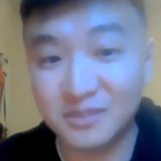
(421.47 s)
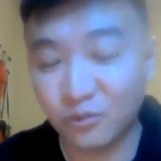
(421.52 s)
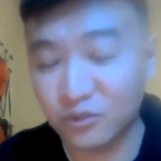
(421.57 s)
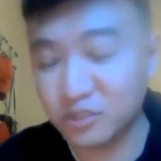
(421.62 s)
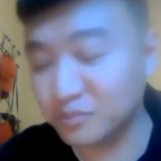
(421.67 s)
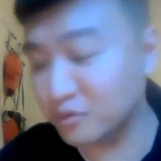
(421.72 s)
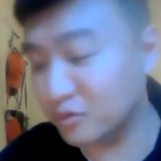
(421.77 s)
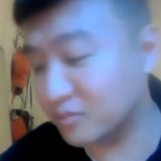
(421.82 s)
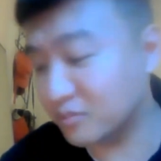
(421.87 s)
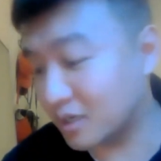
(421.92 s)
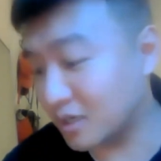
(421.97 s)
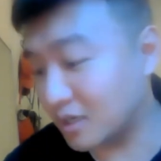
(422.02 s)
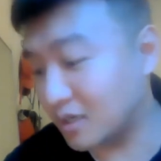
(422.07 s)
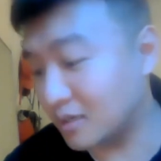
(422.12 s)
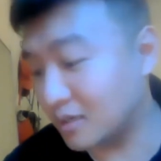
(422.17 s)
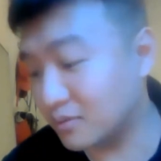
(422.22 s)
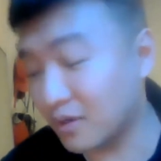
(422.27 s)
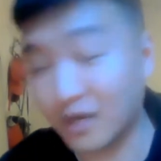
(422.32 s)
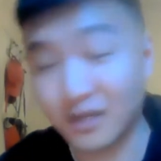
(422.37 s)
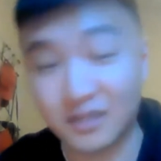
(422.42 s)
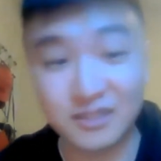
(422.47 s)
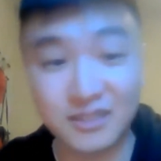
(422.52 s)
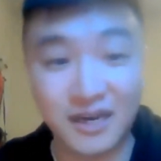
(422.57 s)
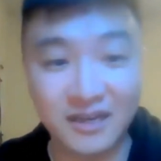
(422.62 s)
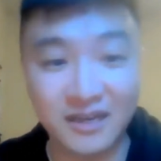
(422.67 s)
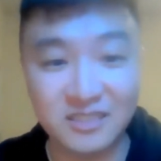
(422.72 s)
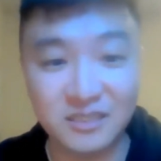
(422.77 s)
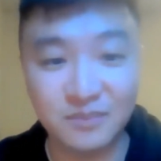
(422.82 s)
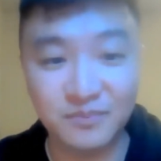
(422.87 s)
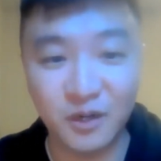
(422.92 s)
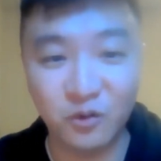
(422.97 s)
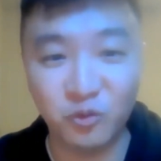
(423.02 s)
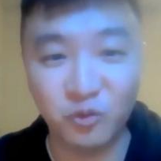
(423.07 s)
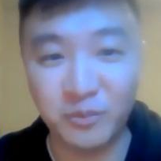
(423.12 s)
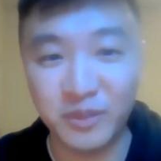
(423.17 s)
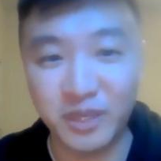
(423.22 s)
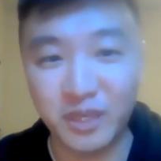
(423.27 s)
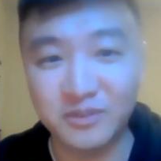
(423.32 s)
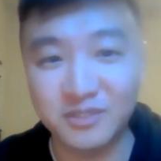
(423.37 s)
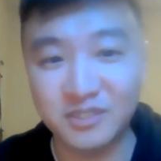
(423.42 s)
it's multiple product lines, but
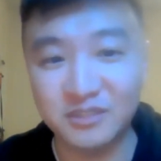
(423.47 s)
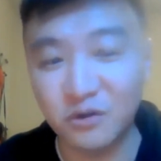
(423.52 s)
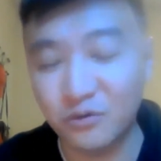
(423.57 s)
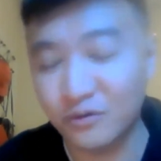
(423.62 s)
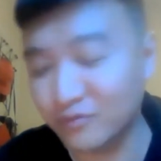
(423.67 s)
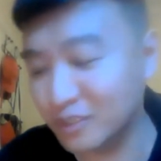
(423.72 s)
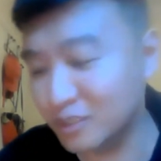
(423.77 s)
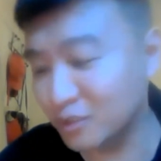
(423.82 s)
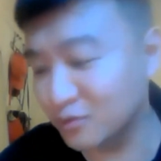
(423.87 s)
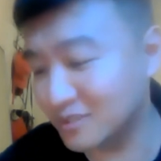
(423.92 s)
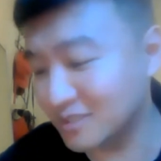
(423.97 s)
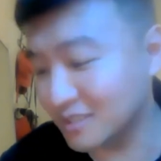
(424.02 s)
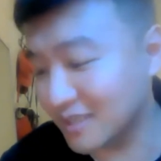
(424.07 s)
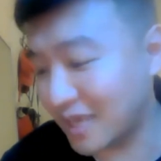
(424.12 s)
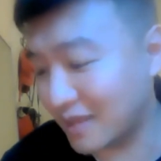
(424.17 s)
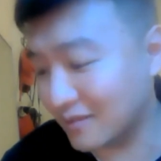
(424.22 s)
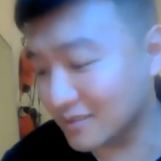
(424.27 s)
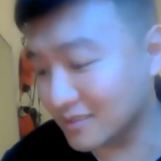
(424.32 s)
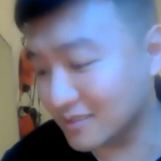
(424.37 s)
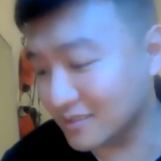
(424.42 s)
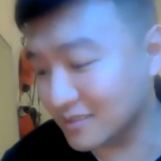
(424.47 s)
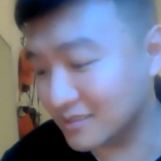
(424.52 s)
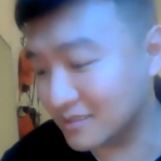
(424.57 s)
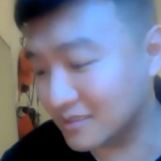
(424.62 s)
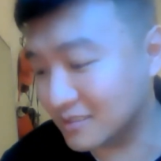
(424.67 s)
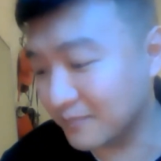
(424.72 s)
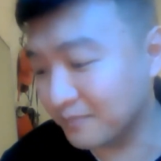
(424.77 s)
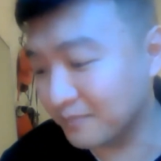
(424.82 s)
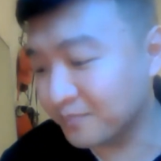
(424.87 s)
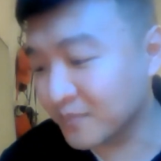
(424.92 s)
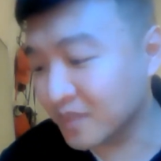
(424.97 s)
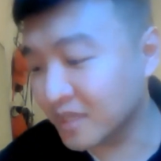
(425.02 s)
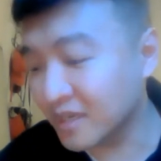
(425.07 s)
we'll be able to know if we do this analysis.